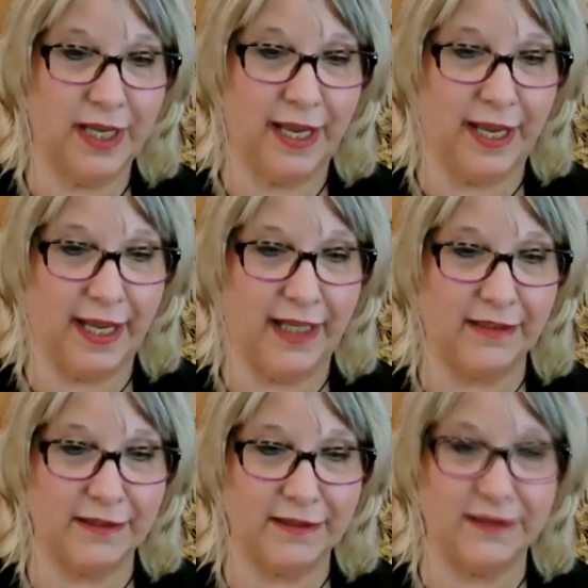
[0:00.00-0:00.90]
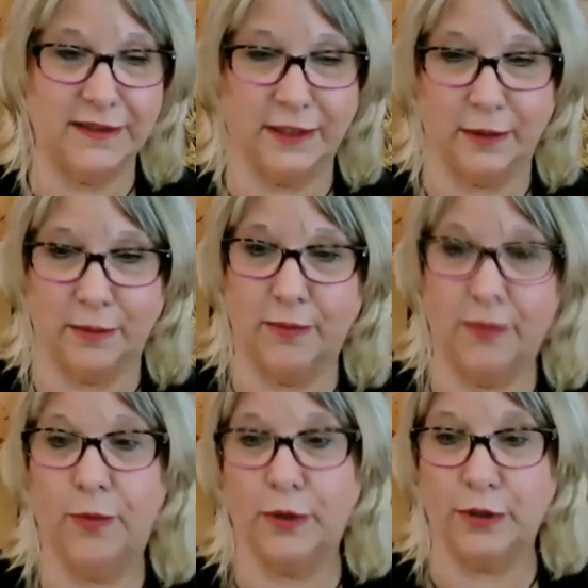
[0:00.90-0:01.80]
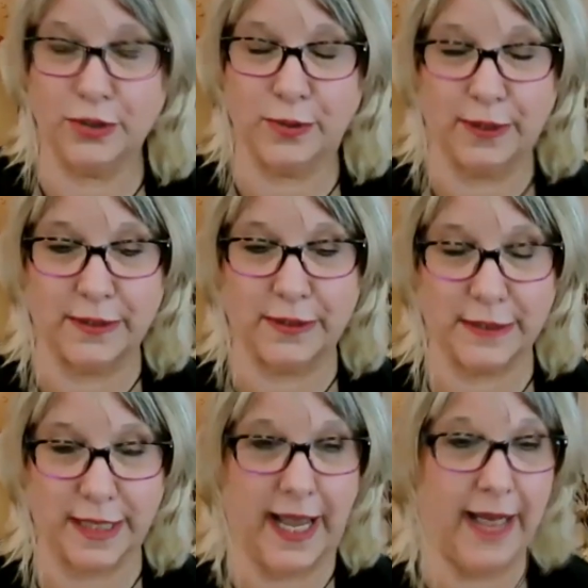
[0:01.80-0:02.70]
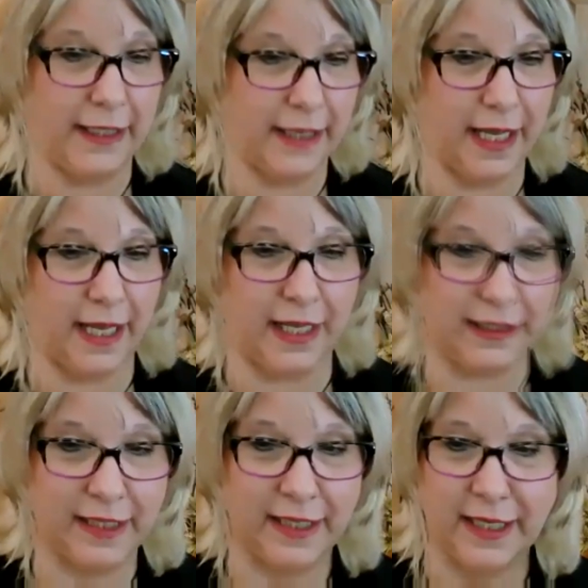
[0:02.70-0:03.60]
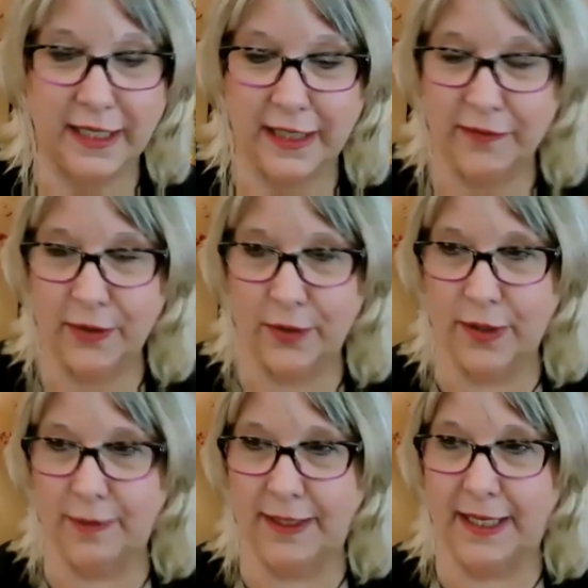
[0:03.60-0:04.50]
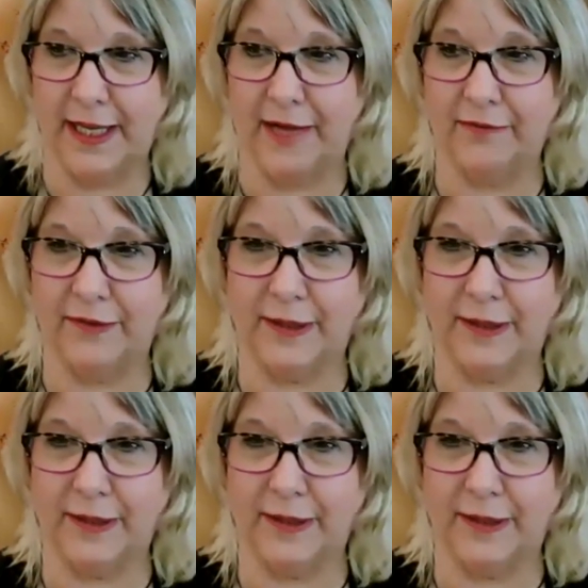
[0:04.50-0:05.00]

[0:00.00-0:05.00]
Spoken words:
and more stress is added on, even though they might have